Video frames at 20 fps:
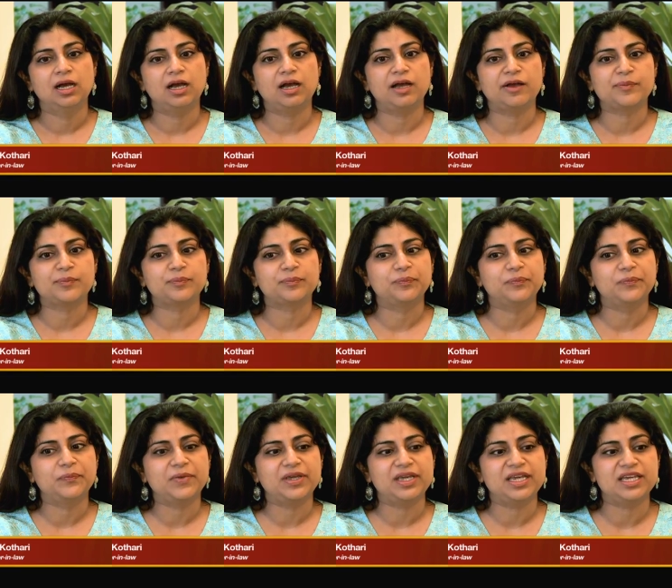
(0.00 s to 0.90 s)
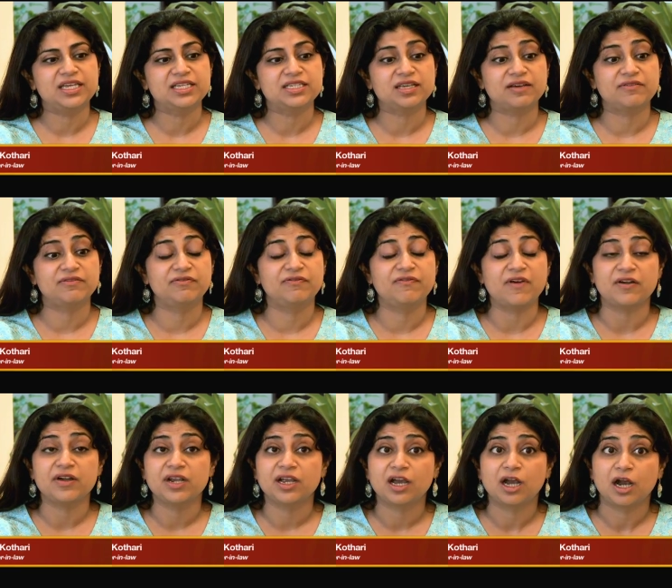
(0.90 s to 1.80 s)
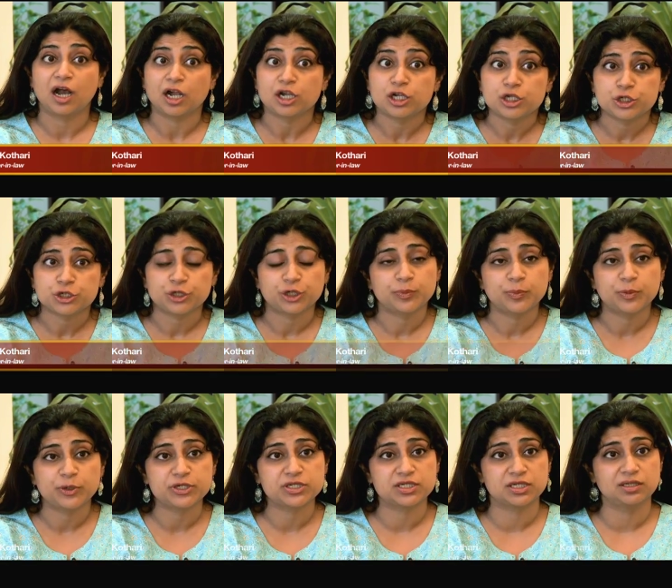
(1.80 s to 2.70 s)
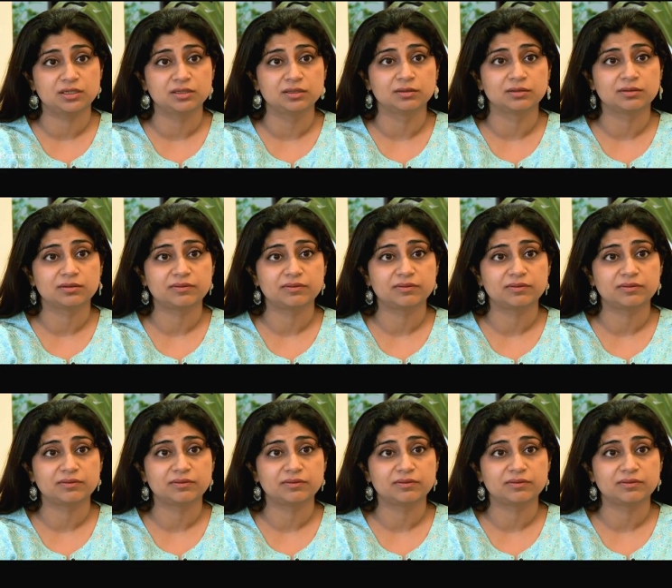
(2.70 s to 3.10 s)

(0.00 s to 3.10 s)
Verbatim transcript: Um, he's a very cultured person,